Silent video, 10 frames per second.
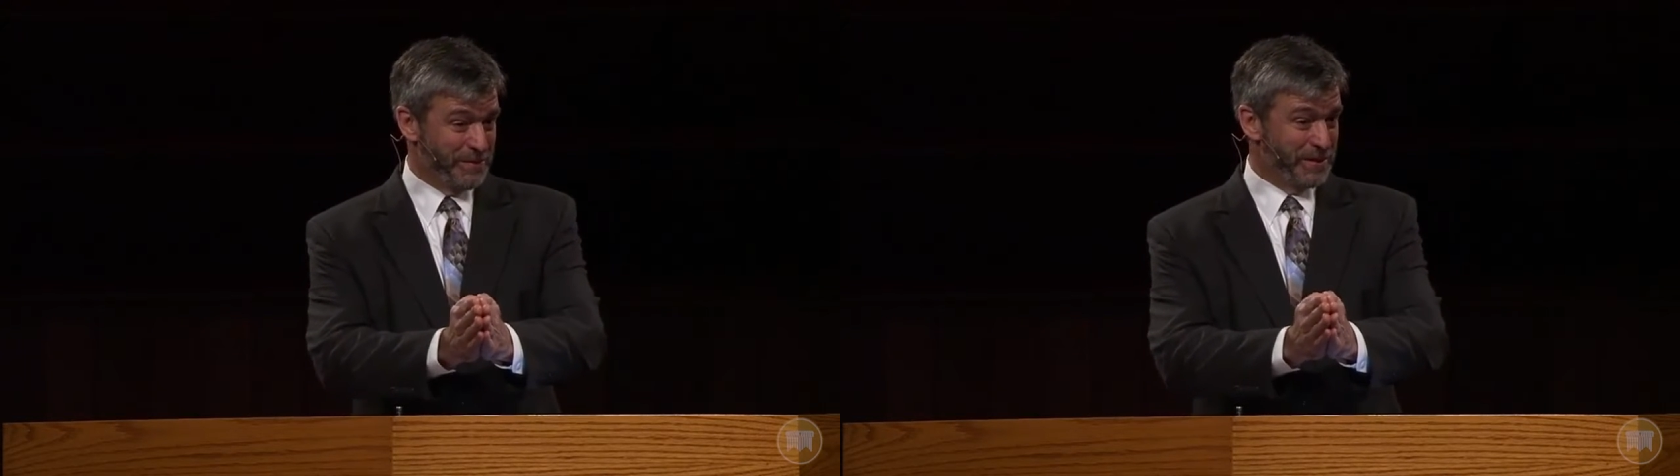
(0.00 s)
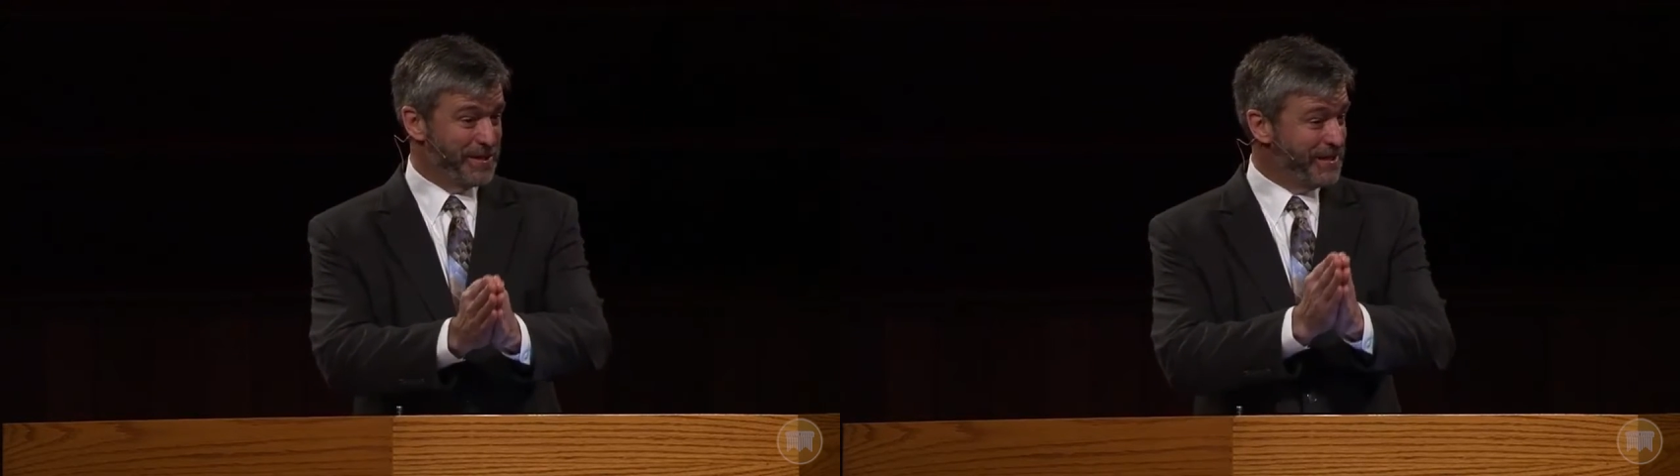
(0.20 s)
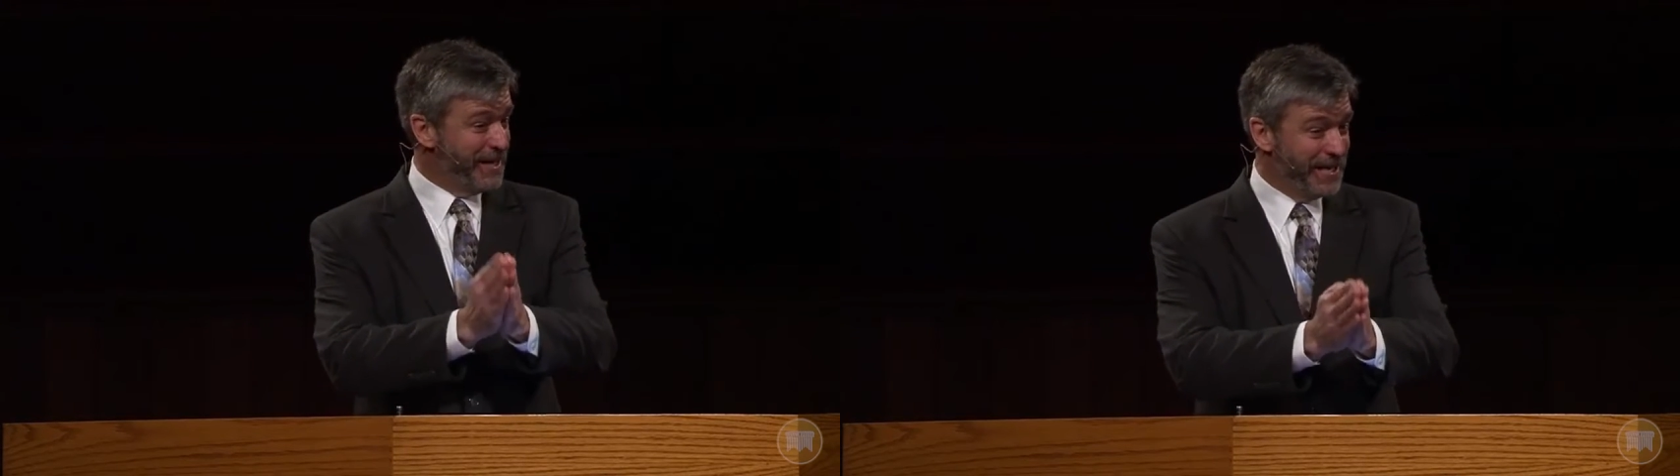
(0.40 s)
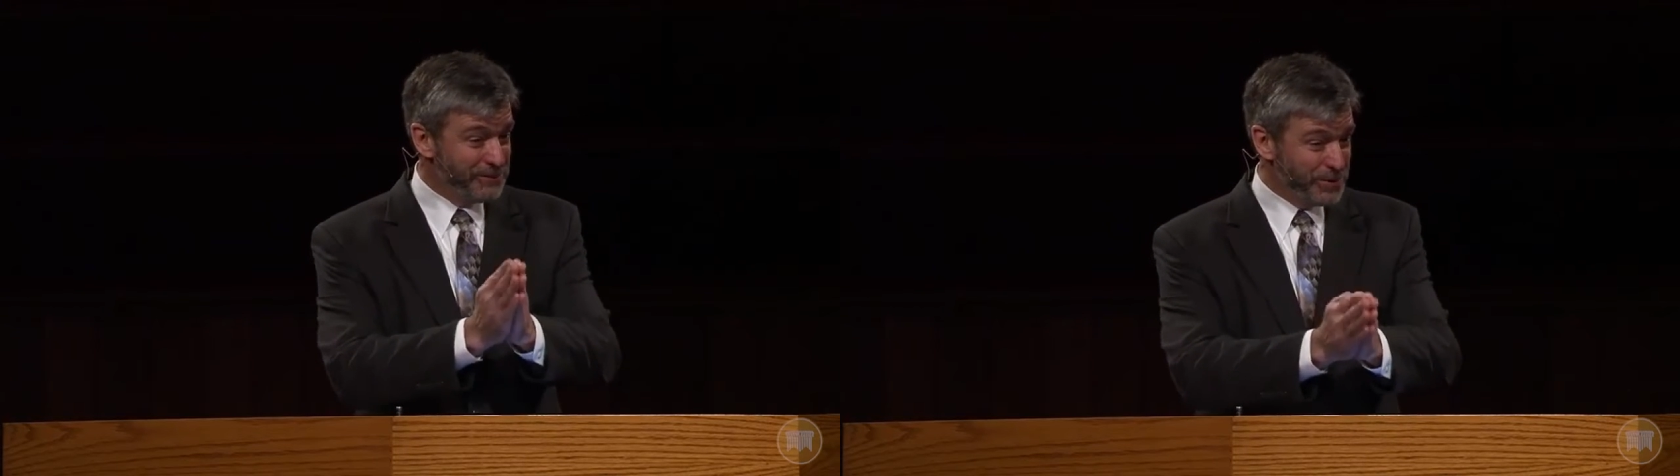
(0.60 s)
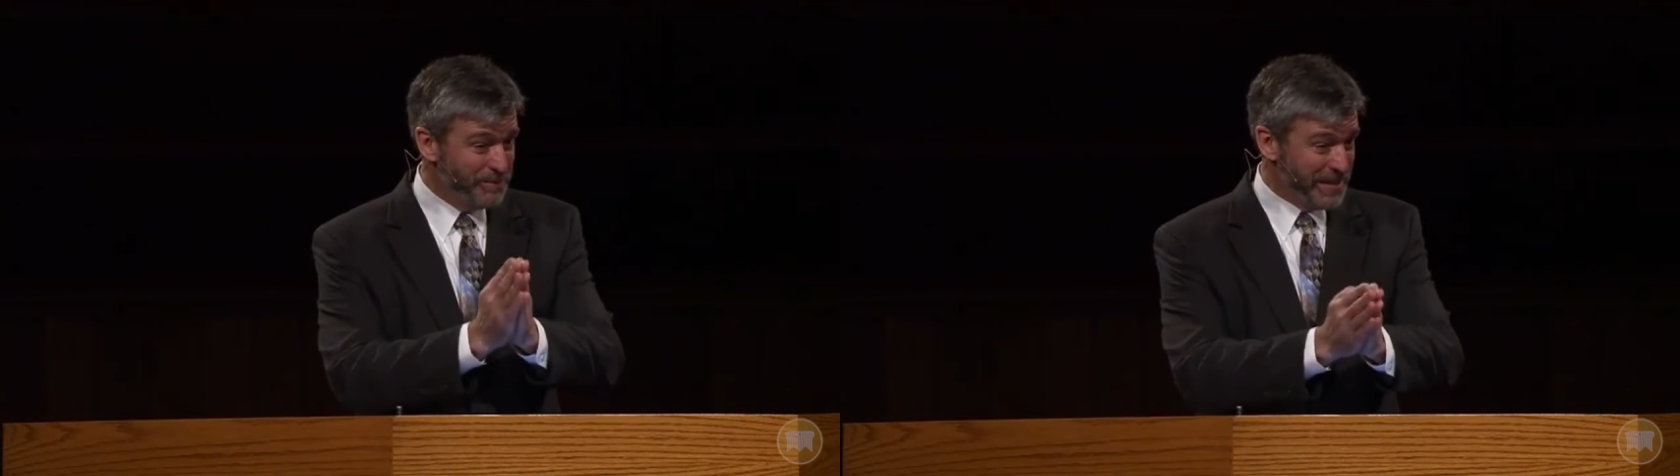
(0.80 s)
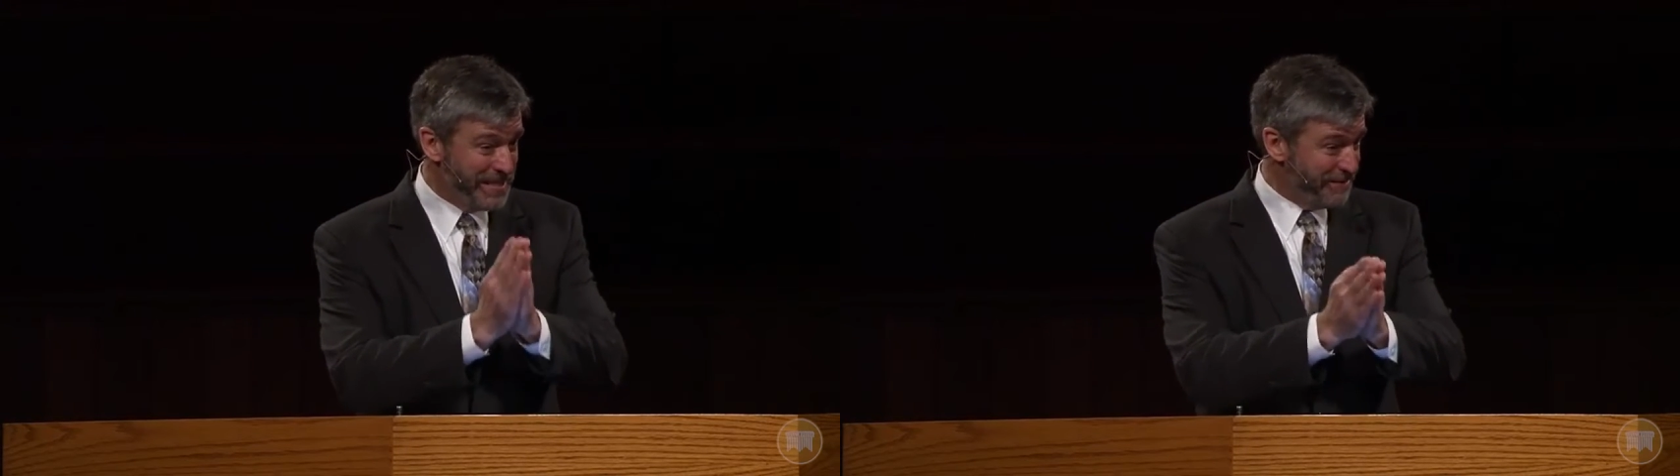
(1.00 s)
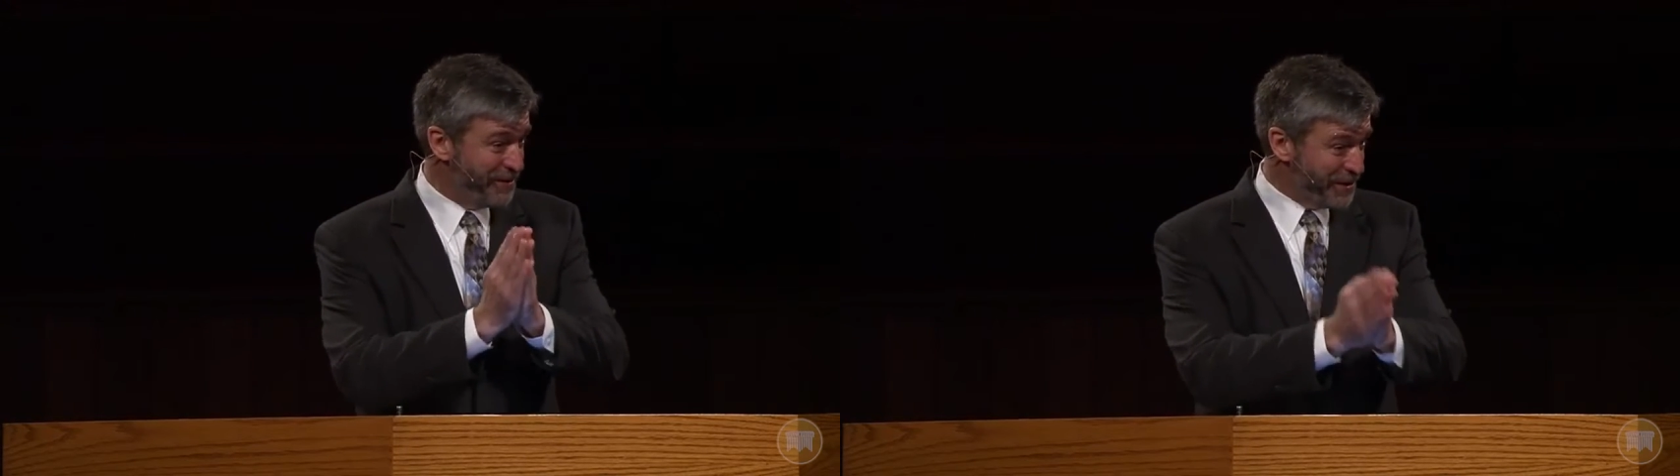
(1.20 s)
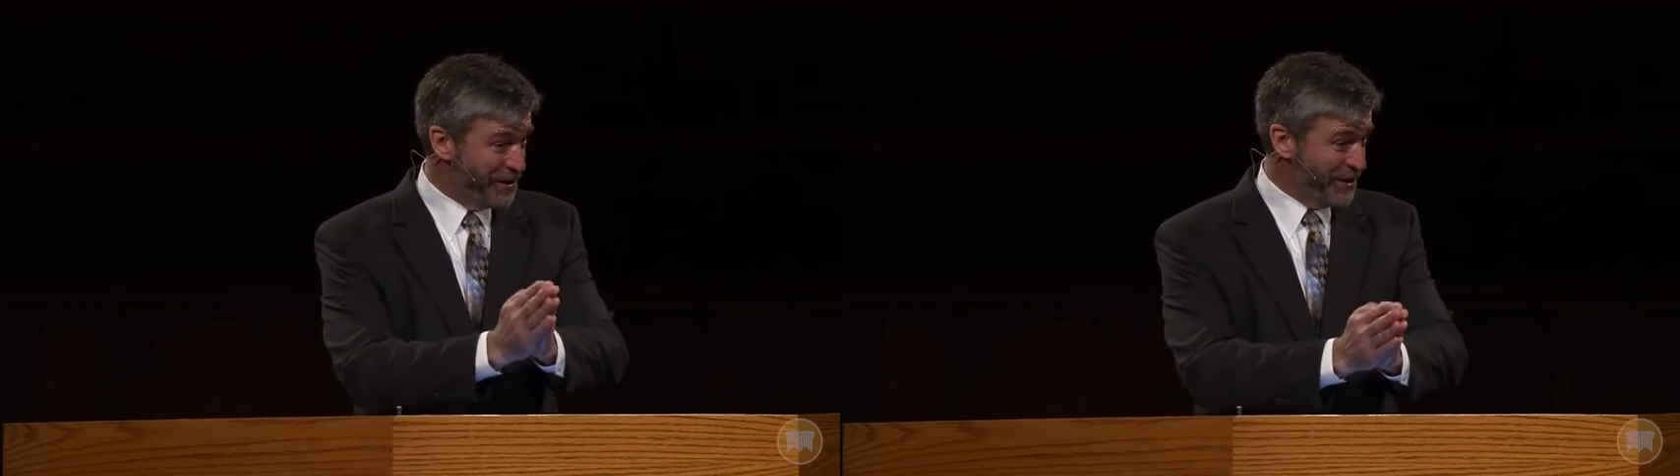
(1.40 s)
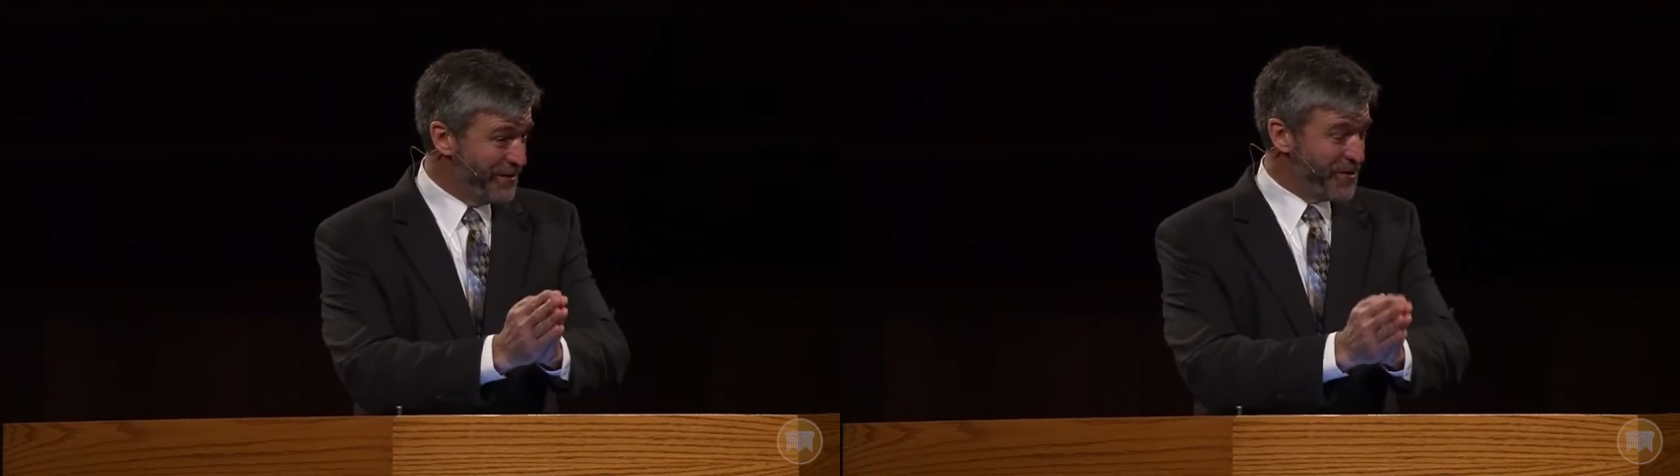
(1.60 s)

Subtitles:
but God will mean it for good.